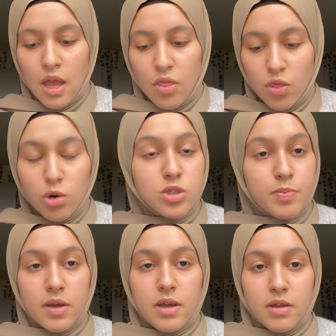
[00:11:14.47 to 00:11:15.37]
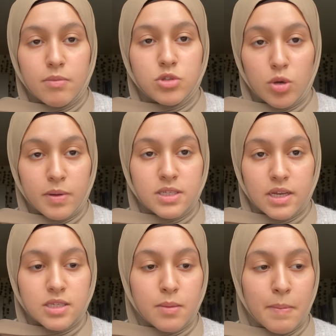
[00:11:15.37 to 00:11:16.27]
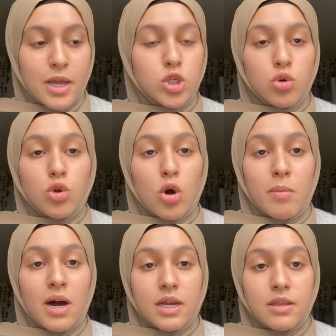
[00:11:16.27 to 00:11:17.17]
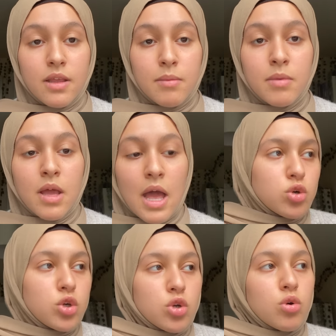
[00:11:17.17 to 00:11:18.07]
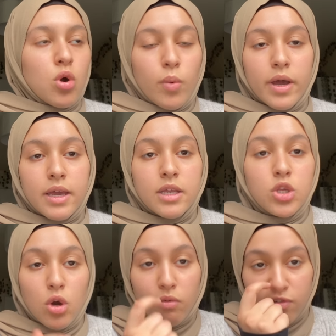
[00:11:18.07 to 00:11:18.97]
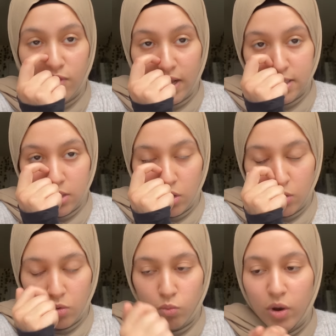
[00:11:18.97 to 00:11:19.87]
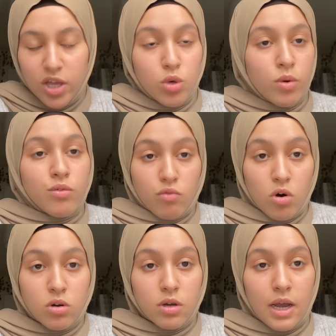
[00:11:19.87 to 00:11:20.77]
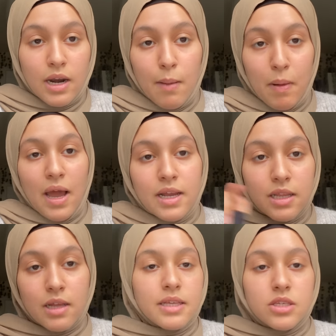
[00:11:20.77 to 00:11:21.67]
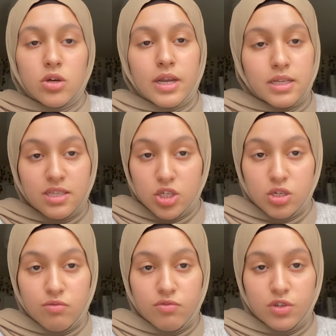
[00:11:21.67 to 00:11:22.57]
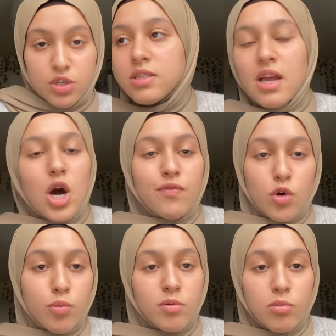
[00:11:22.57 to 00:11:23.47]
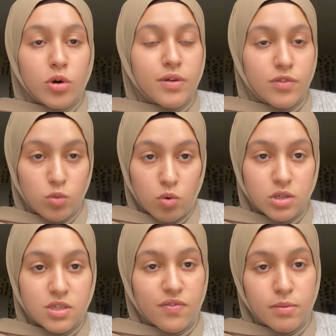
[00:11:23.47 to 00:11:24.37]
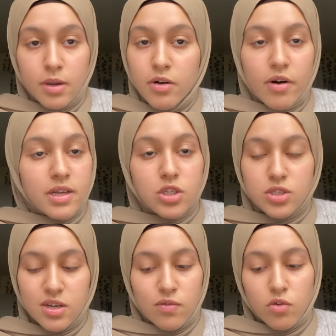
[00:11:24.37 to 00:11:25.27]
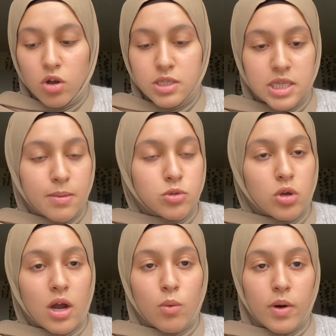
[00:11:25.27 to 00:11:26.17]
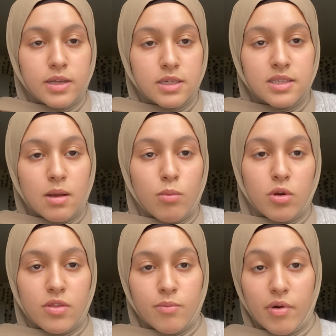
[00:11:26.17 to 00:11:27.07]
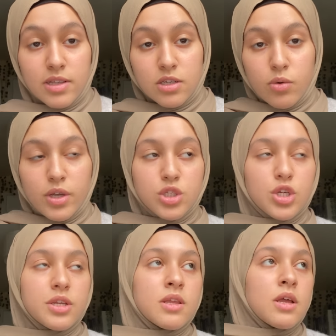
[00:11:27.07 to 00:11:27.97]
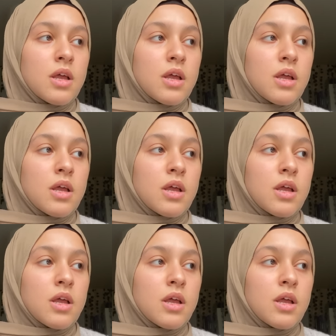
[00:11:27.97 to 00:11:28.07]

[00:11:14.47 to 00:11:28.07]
Those topic tests, make sure you're marking them so you know you're working, you're reflecting on where you went wrong and applying that into your next session of revision. Start off open book if you want to familiarize yourself with concepts, look at a worked example and then practice a question.